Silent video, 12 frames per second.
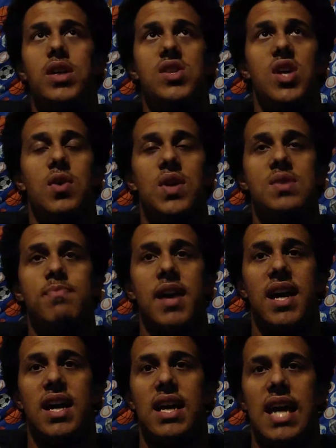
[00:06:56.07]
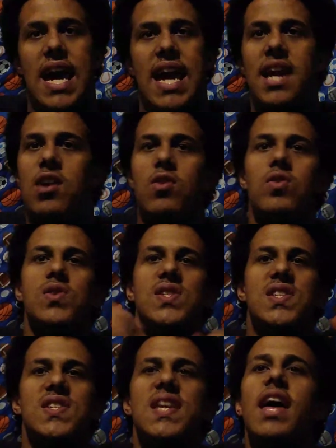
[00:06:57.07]
So his mechanical
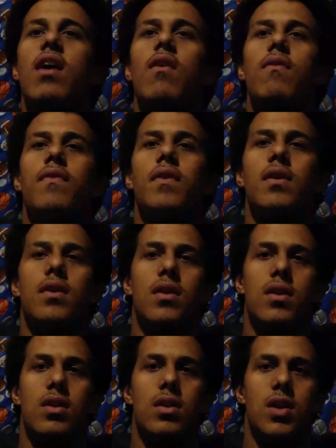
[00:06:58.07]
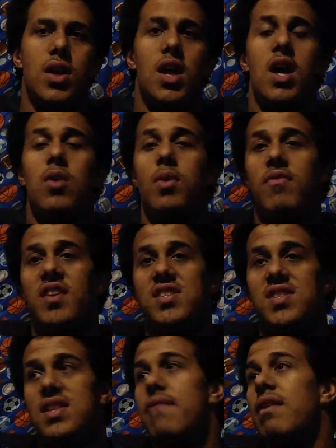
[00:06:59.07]
self, with
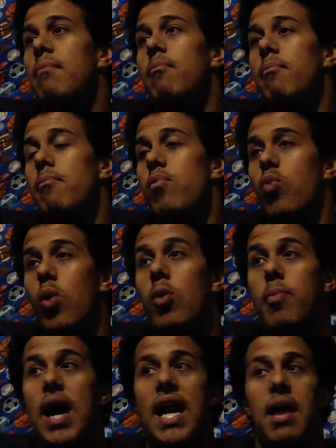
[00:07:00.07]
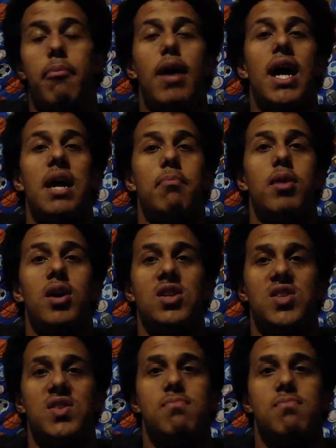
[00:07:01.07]
his different robotic body parts